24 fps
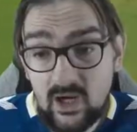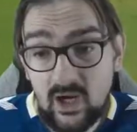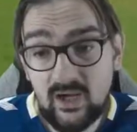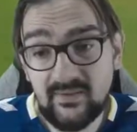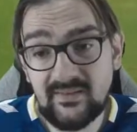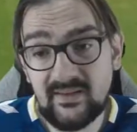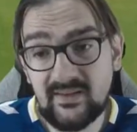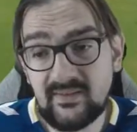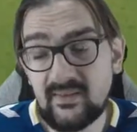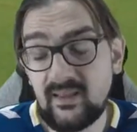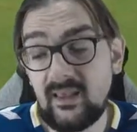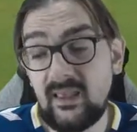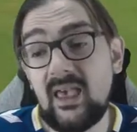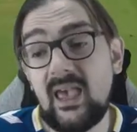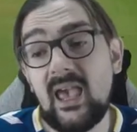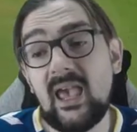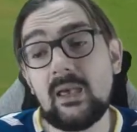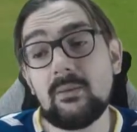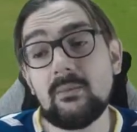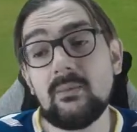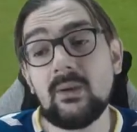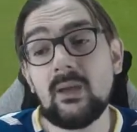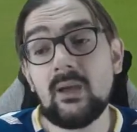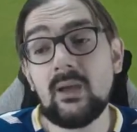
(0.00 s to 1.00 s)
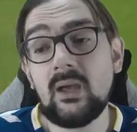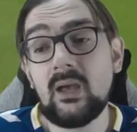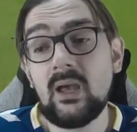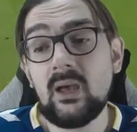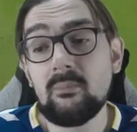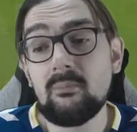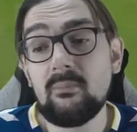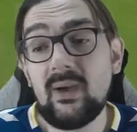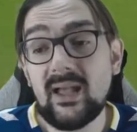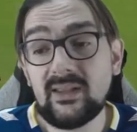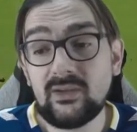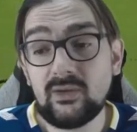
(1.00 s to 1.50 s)
on in the game,
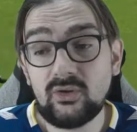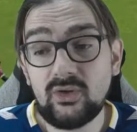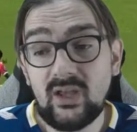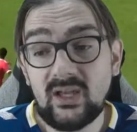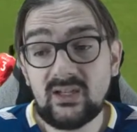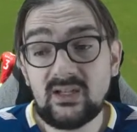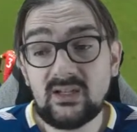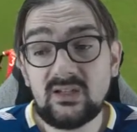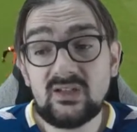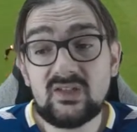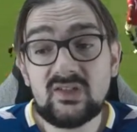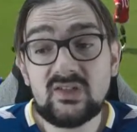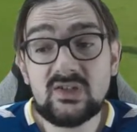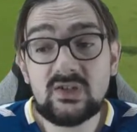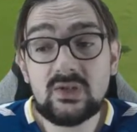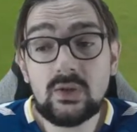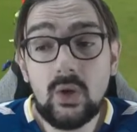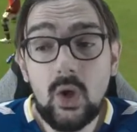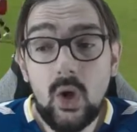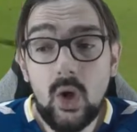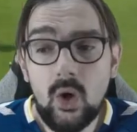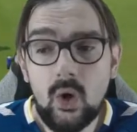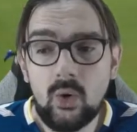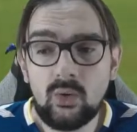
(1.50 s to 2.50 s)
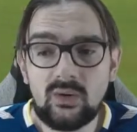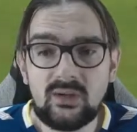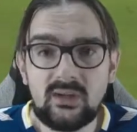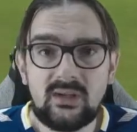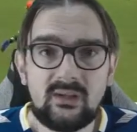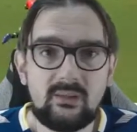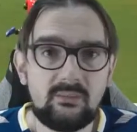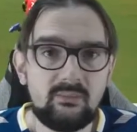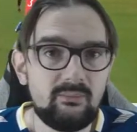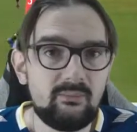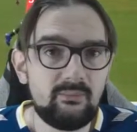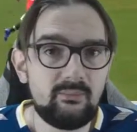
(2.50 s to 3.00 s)
Man United
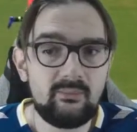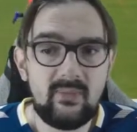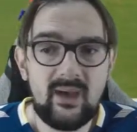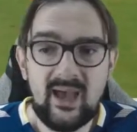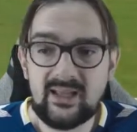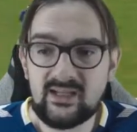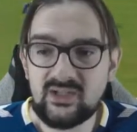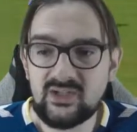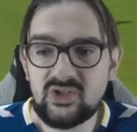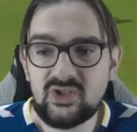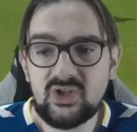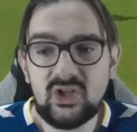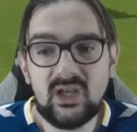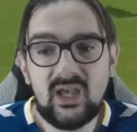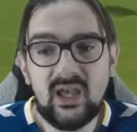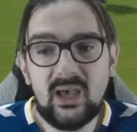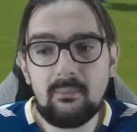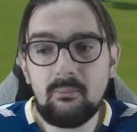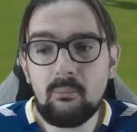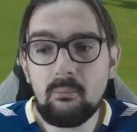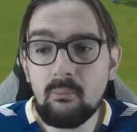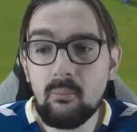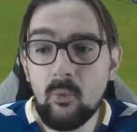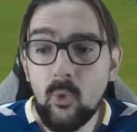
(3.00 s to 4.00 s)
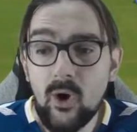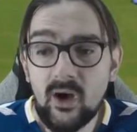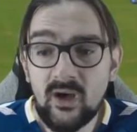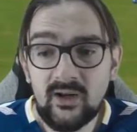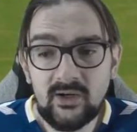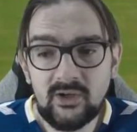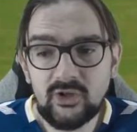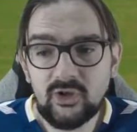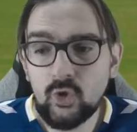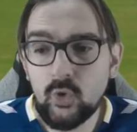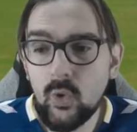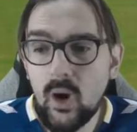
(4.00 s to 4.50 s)
slowly managed to get one
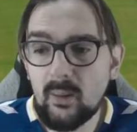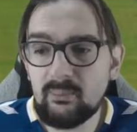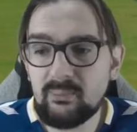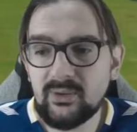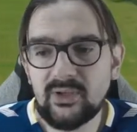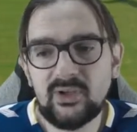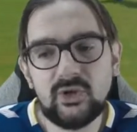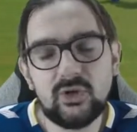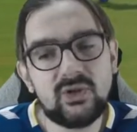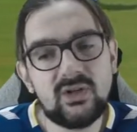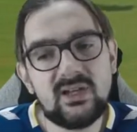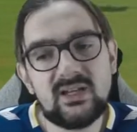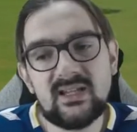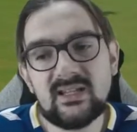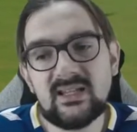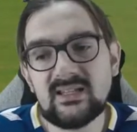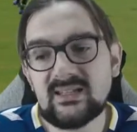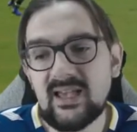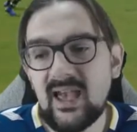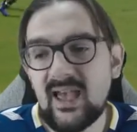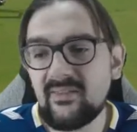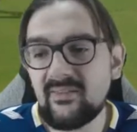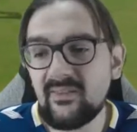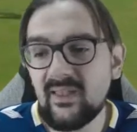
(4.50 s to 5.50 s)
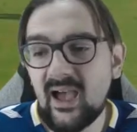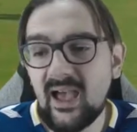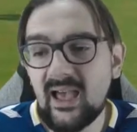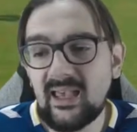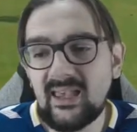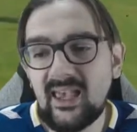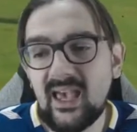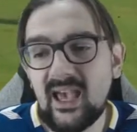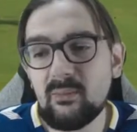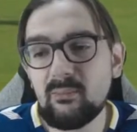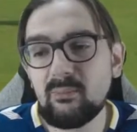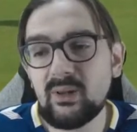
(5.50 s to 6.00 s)
or two opportunities. And I
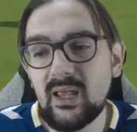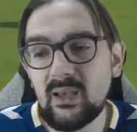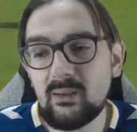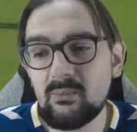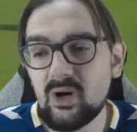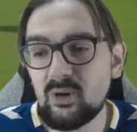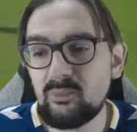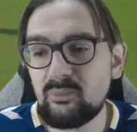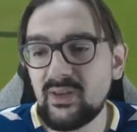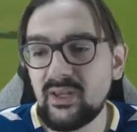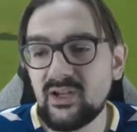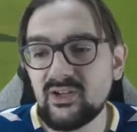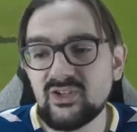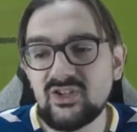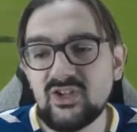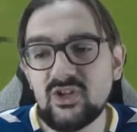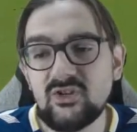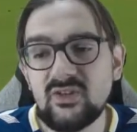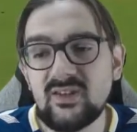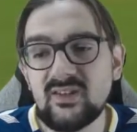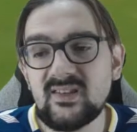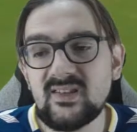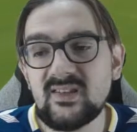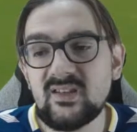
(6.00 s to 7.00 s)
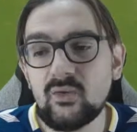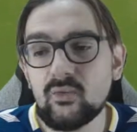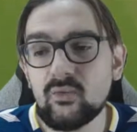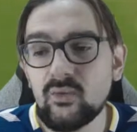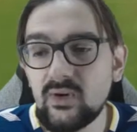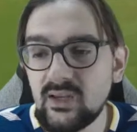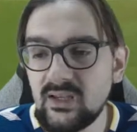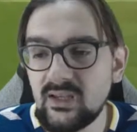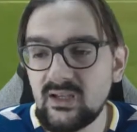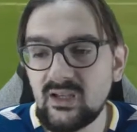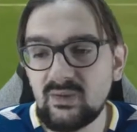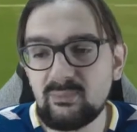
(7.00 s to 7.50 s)
can't blame our players here. This is a
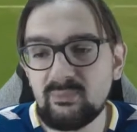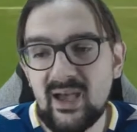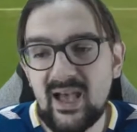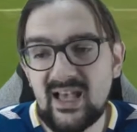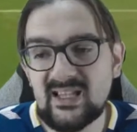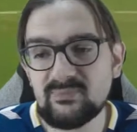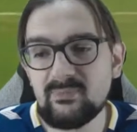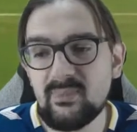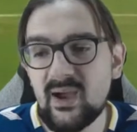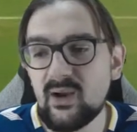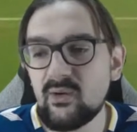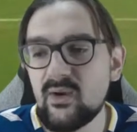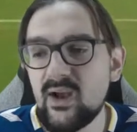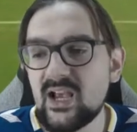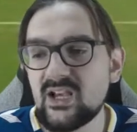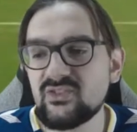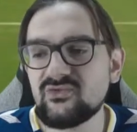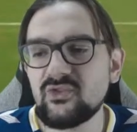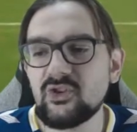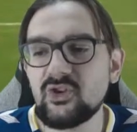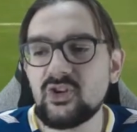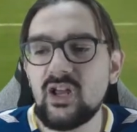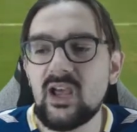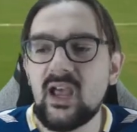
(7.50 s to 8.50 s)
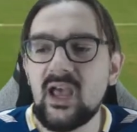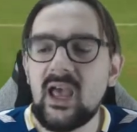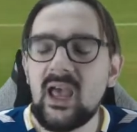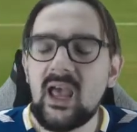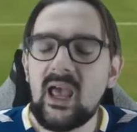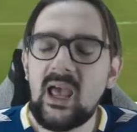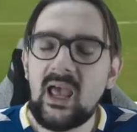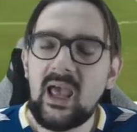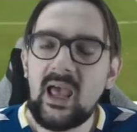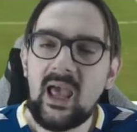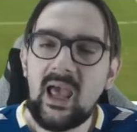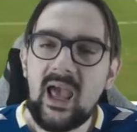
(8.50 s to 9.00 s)
really good pass by Rashford.
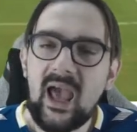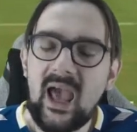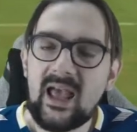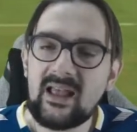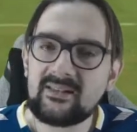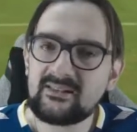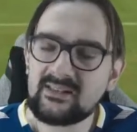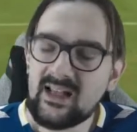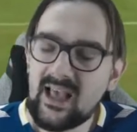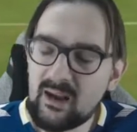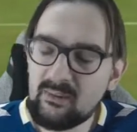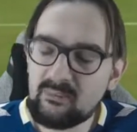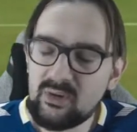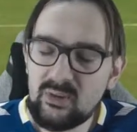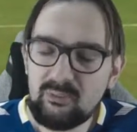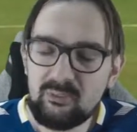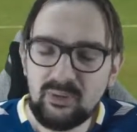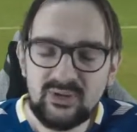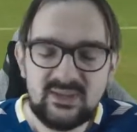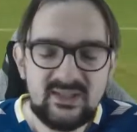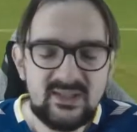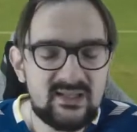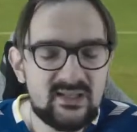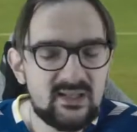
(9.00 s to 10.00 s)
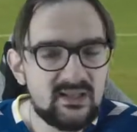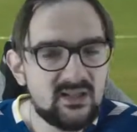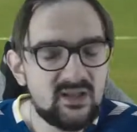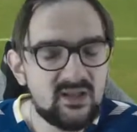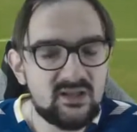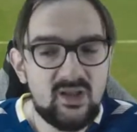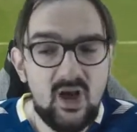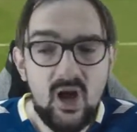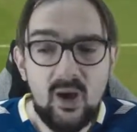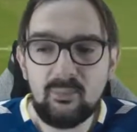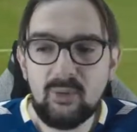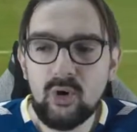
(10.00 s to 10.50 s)
And Gnabry puts it in the
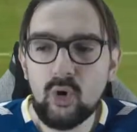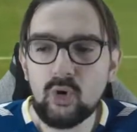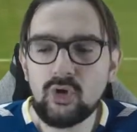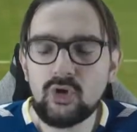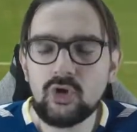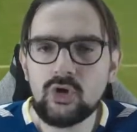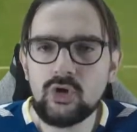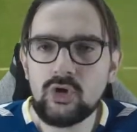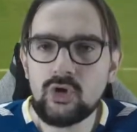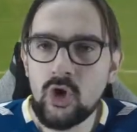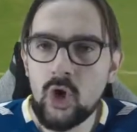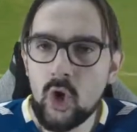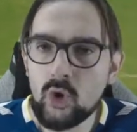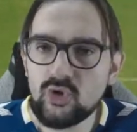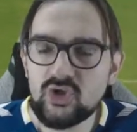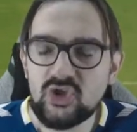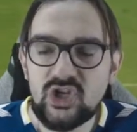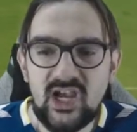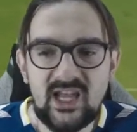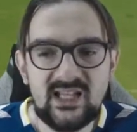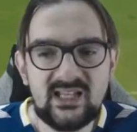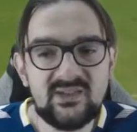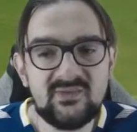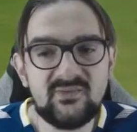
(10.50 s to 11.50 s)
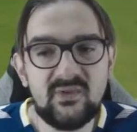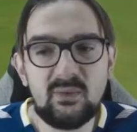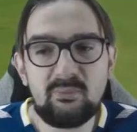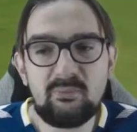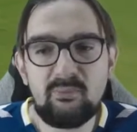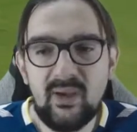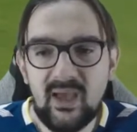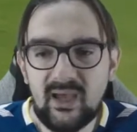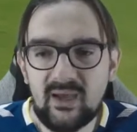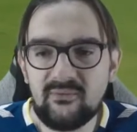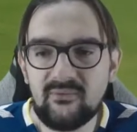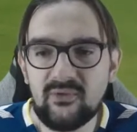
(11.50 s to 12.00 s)
top corner. No chance for
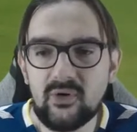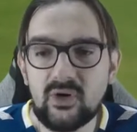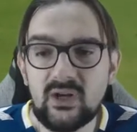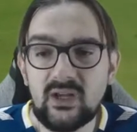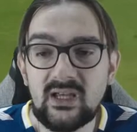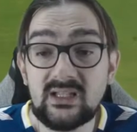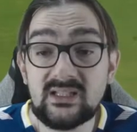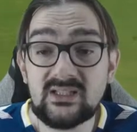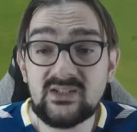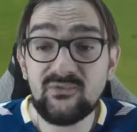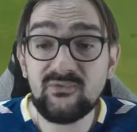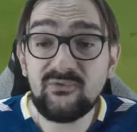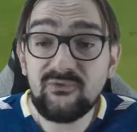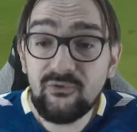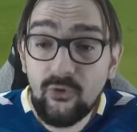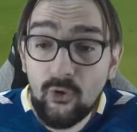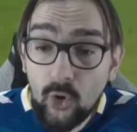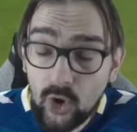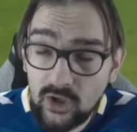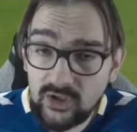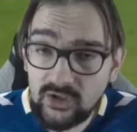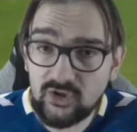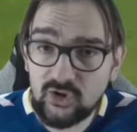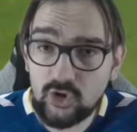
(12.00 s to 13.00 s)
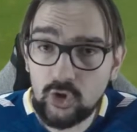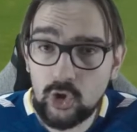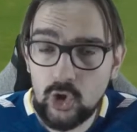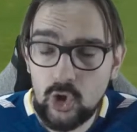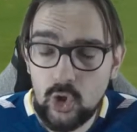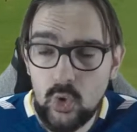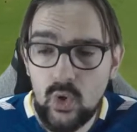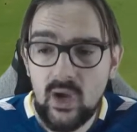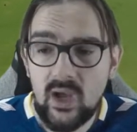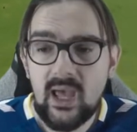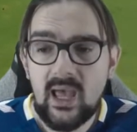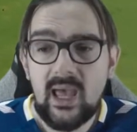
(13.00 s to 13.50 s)
Pickford. It's
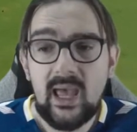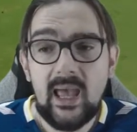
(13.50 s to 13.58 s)
4-2.